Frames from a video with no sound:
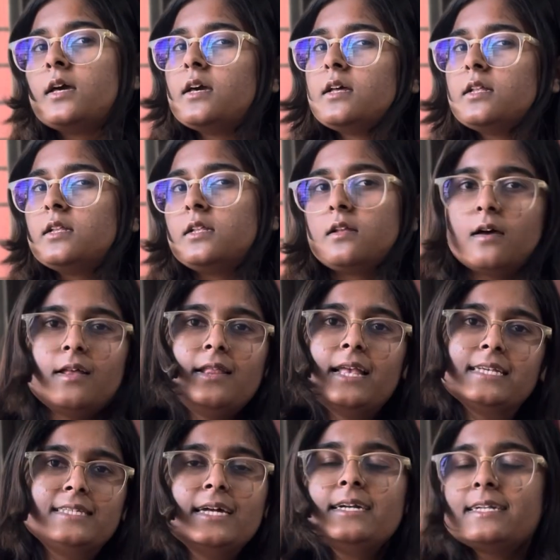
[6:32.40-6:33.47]
in less
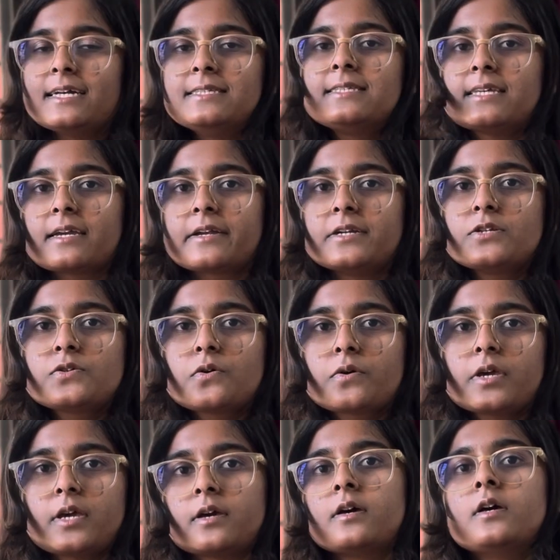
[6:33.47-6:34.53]
than 10 seconds.
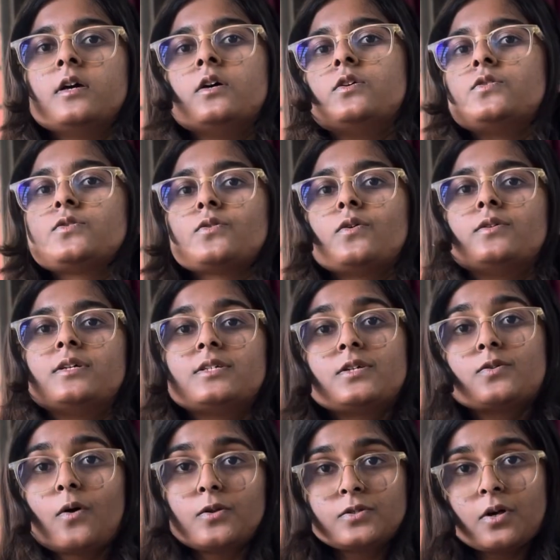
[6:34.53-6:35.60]
Okay, so this is
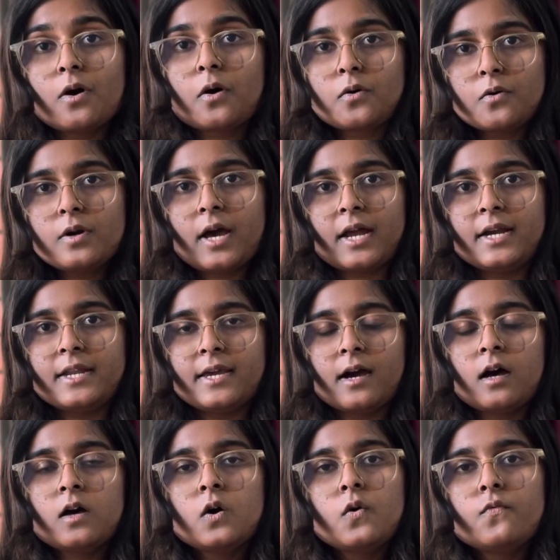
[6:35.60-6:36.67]
also a good idea
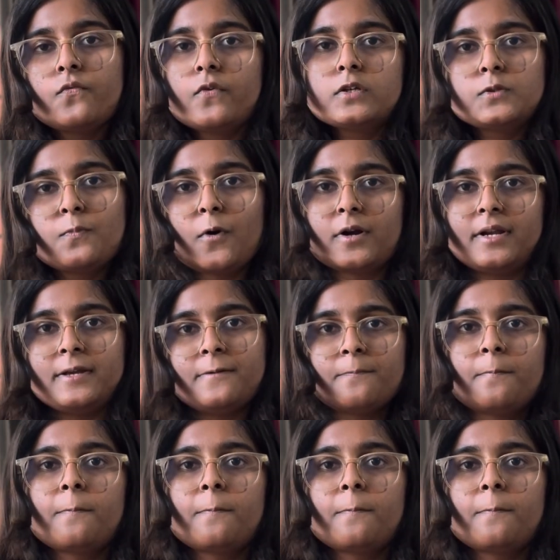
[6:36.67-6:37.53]
for spotting.